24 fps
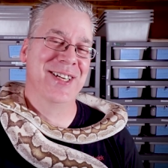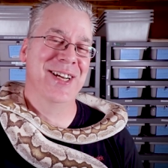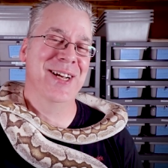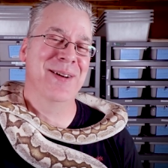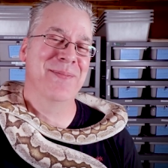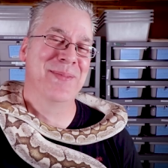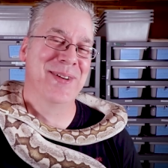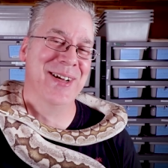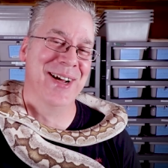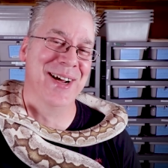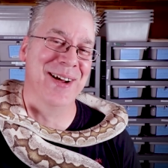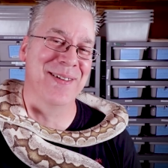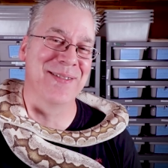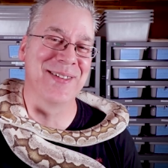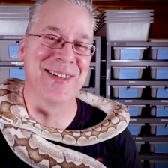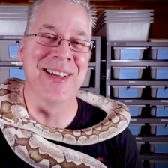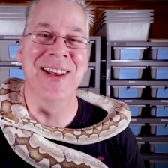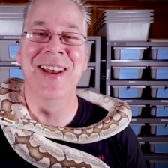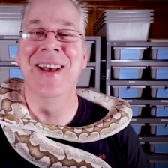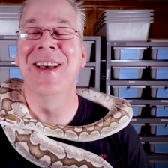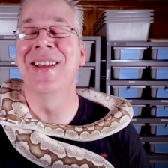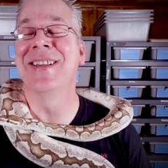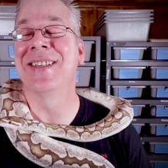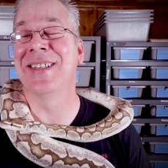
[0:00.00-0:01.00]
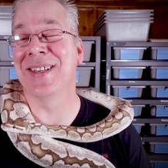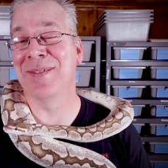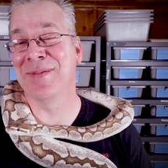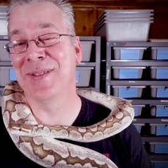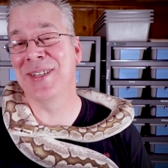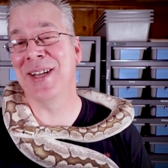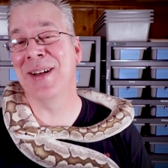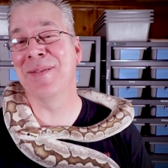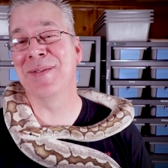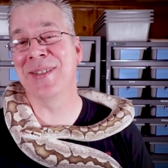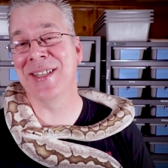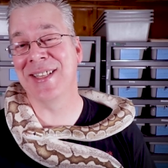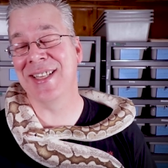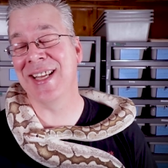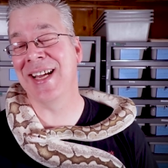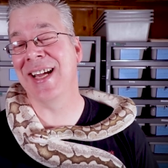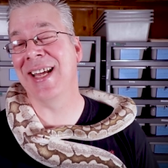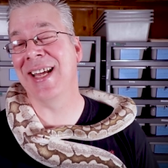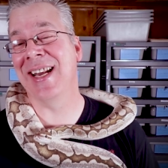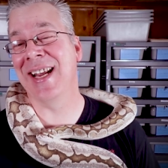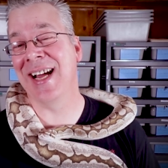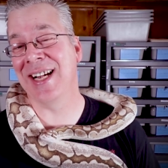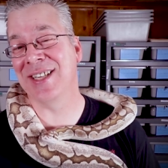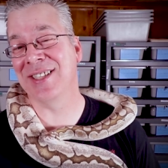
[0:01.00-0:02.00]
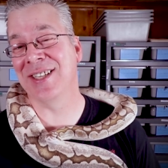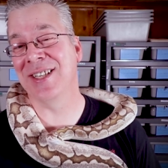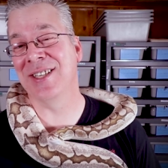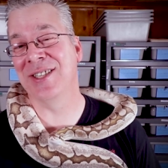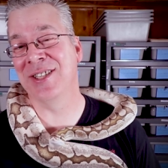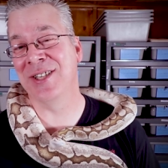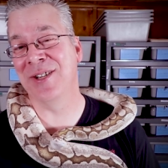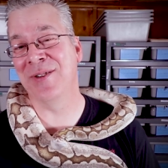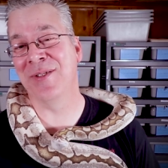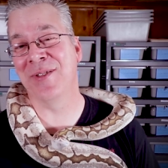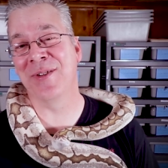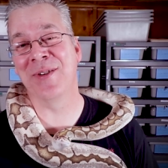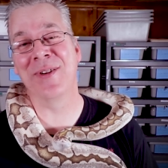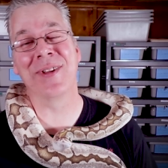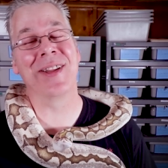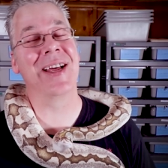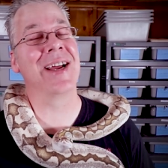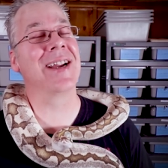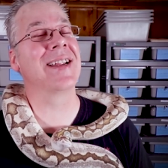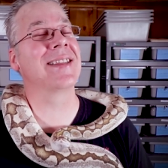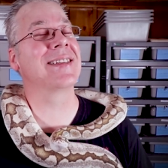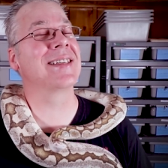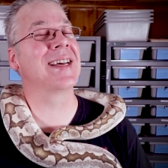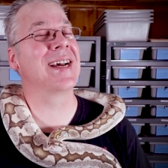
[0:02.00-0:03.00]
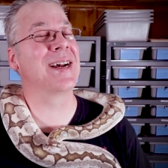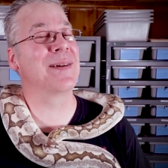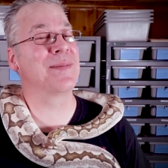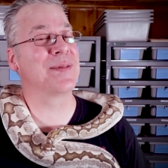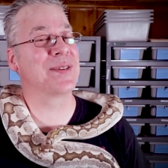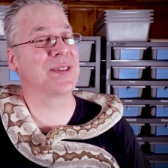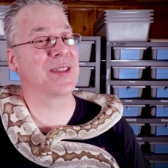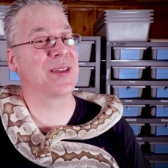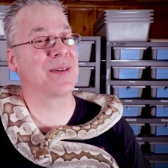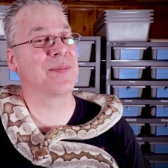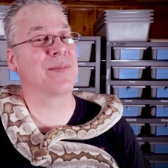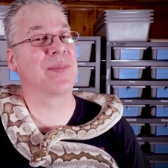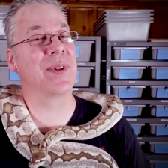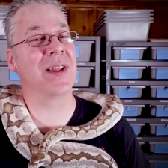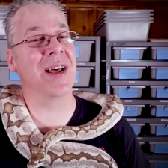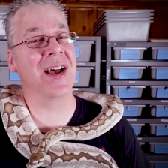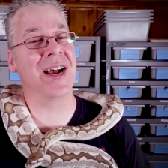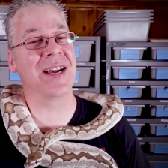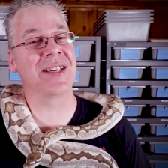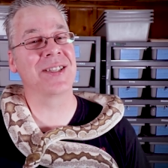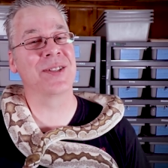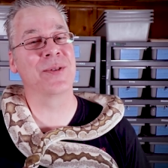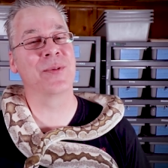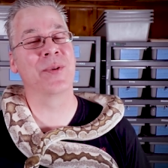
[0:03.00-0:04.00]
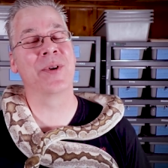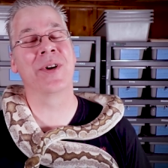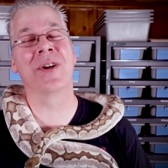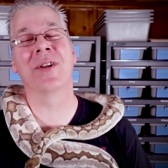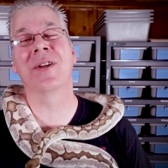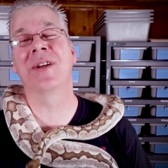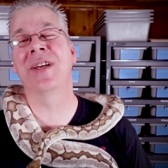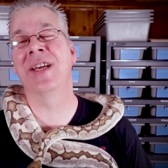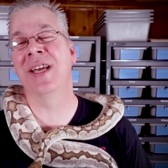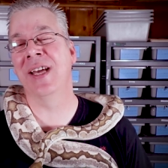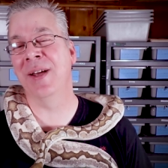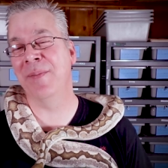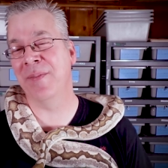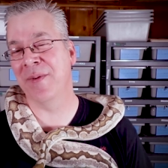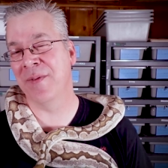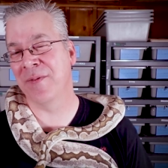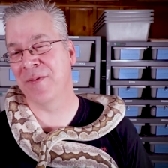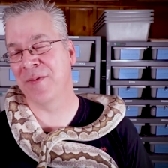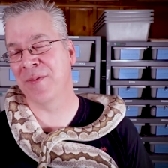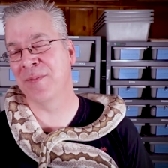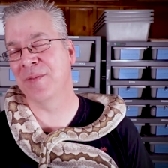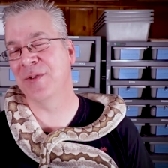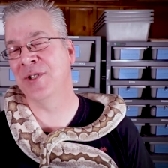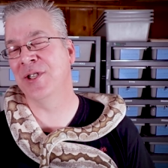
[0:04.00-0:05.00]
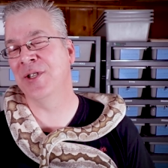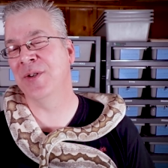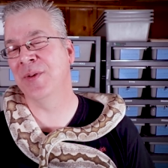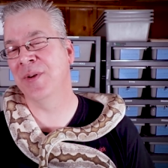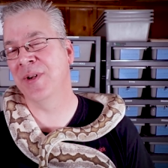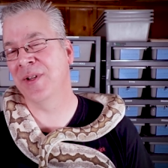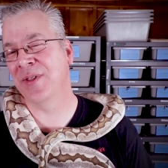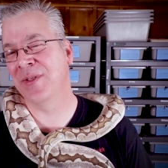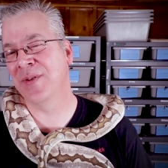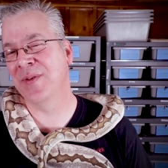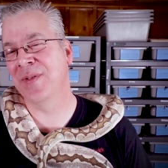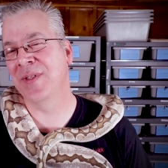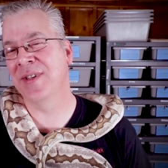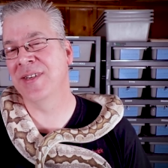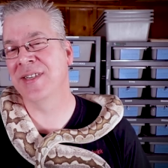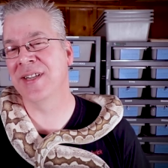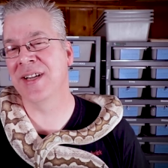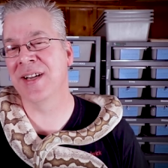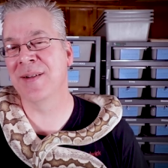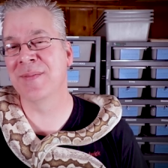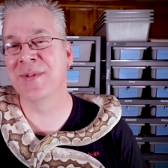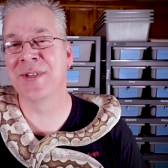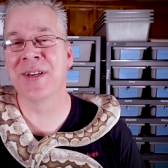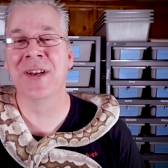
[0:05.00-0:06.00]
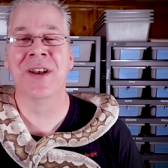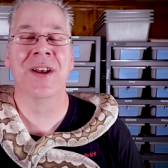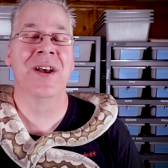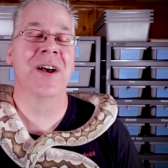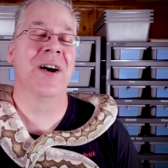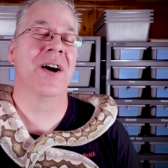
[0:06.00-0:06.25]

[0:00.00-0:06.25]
cheap tubs, some tubs that they can actually chew through, a lot of times the blocks of wood will keep them from chewing through the tubs.